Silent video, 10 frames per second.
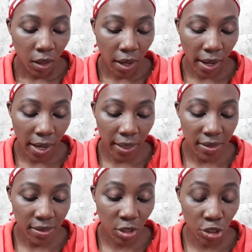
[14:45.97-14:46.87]

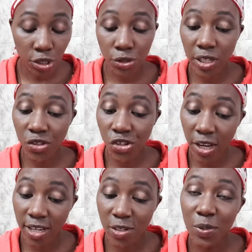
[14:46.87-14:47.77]
and also to get
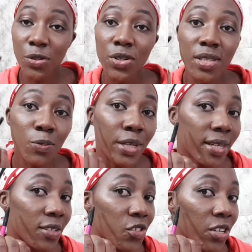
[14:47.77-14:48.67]
changed, because we
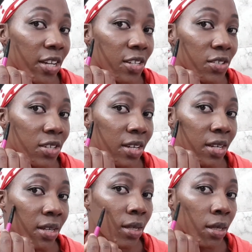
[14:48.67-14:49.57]
get changed
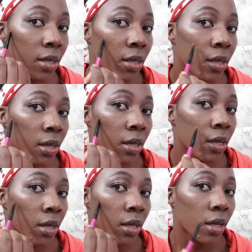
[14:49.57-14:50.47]

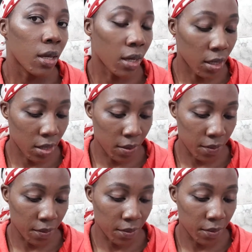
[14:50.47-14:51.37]

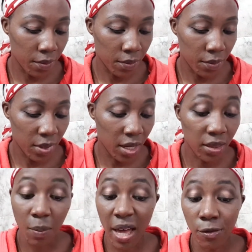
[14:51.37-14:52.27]
in
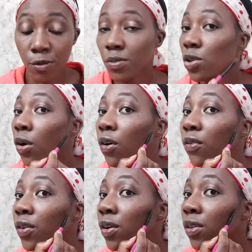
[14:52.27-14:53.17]
the bathrooms
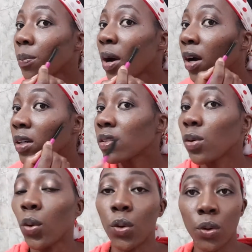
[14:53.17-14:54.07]
of the bars
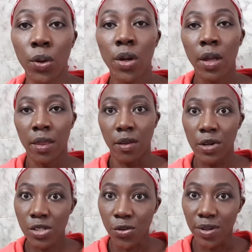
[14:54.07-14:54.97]
or the
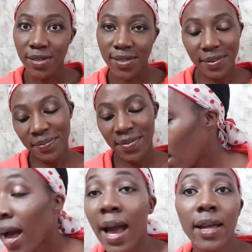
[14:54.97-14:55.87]
restaurants.
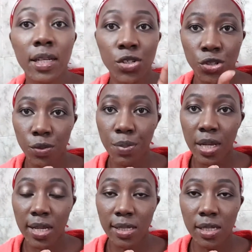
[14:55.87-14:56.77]
And it should
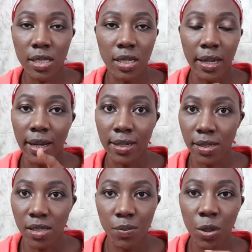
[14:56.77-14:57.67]
be easily like
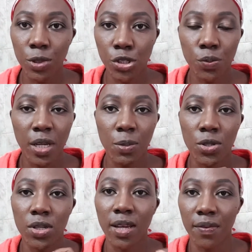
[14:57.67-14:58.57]
accessible. We should be able
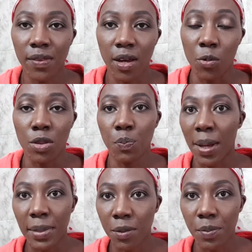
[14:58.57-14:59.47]
to get there with
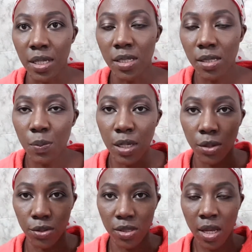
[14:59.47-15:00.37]
public means,
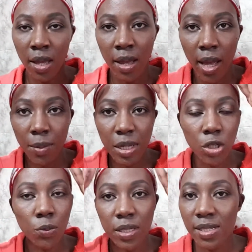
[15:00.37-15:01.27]
because I mean, nobody's